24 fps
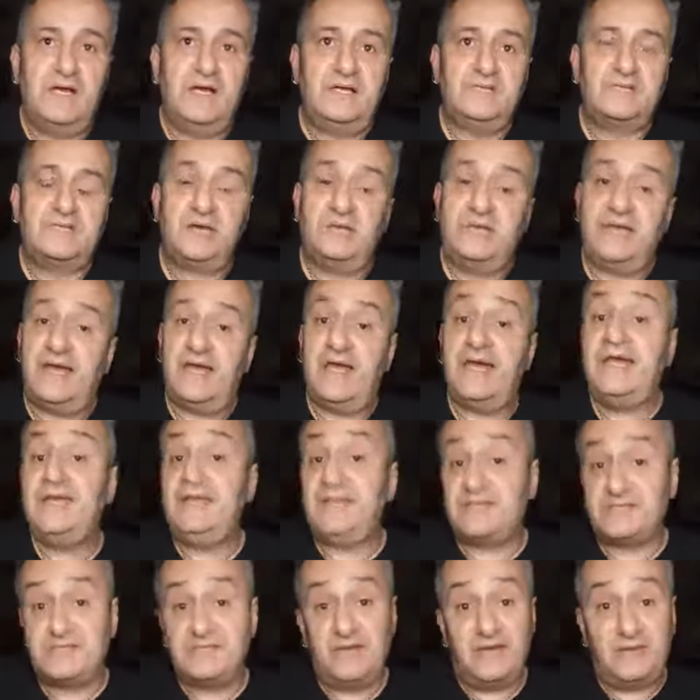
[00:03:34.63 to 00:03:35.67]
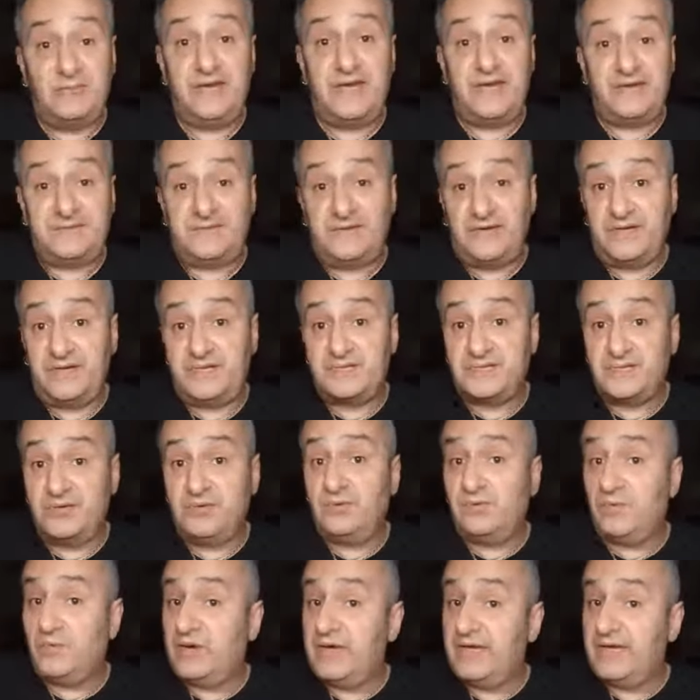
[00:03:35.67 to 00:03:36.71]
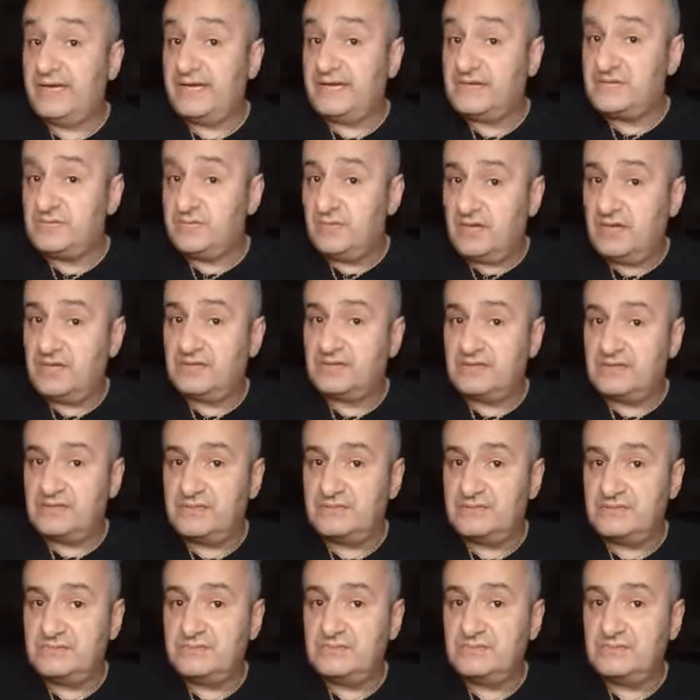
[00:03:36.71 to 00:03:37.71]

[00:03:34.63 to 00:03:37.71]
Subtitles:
So, that's not a bad fight at all, Whyte against Wilder.